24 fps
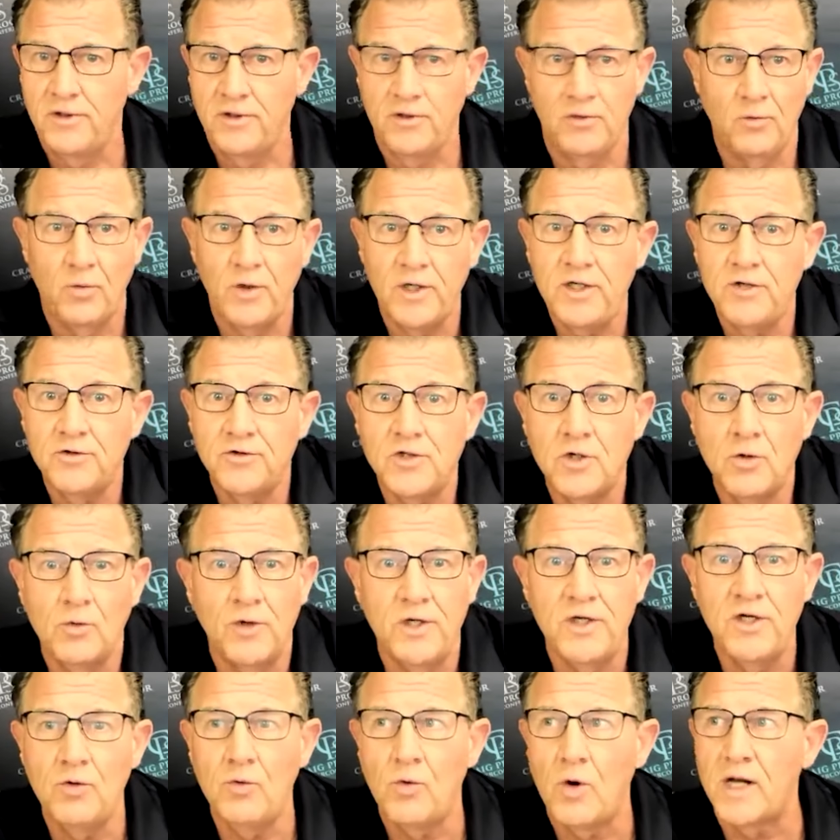What do you do when
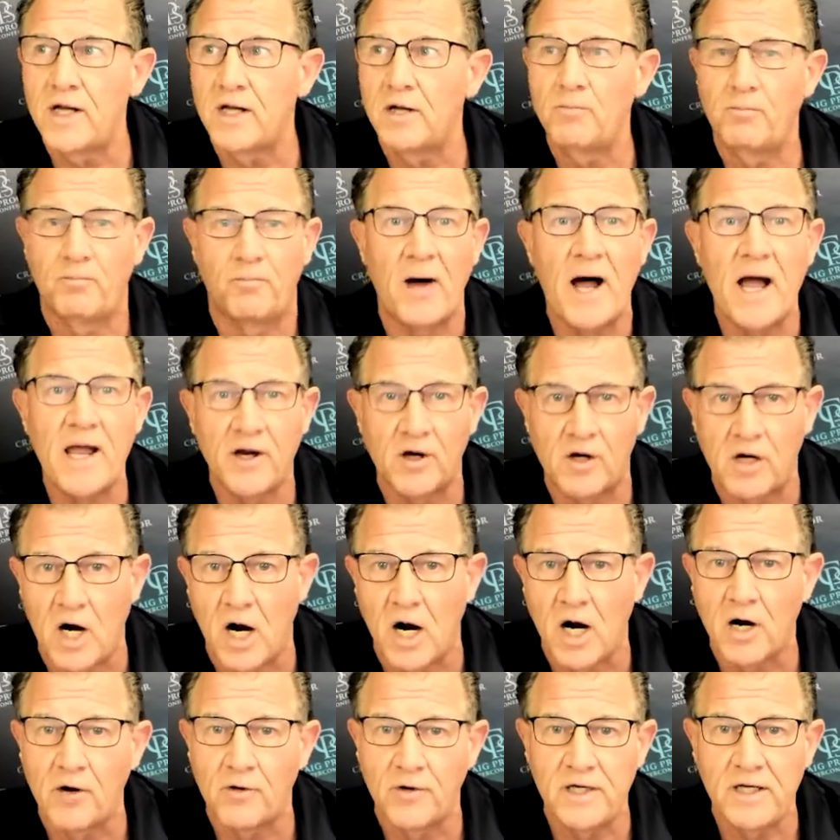you want to buy a
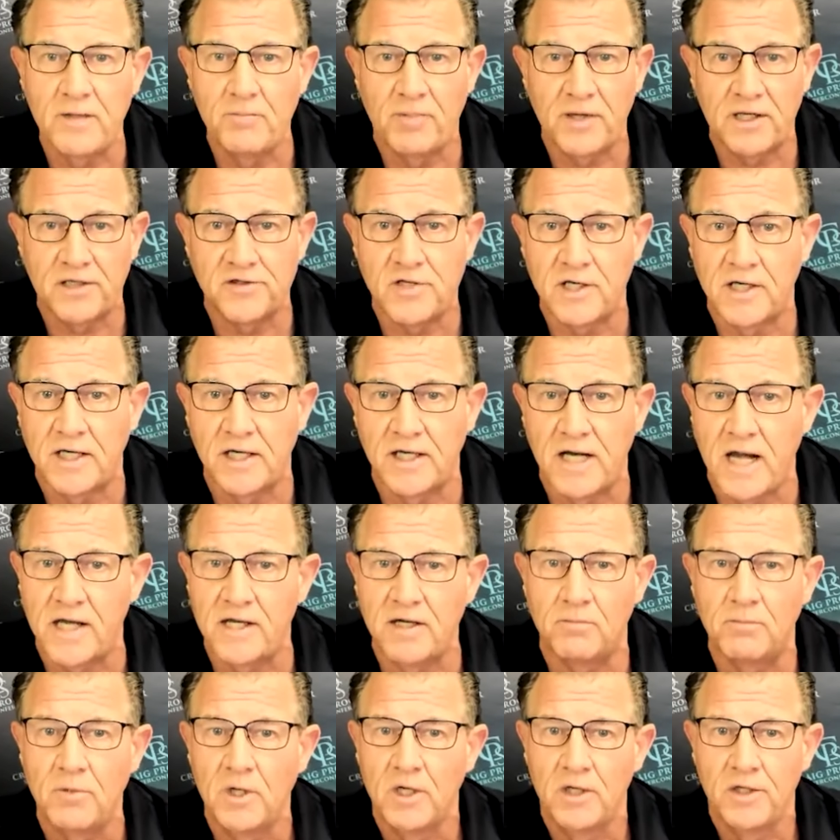car or any big ticket
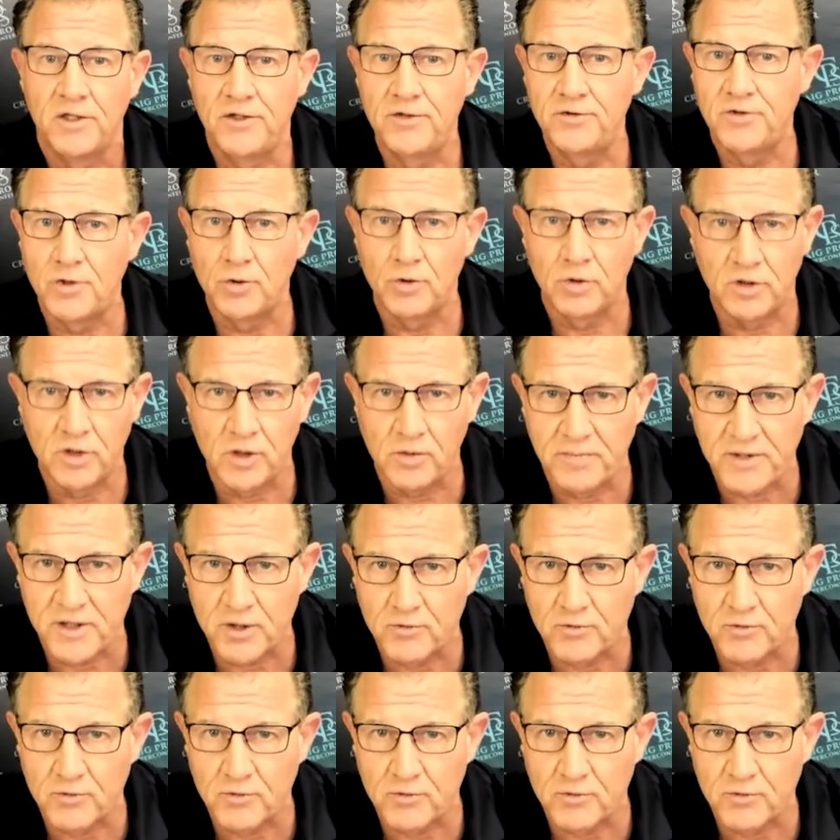item? You do a little bit of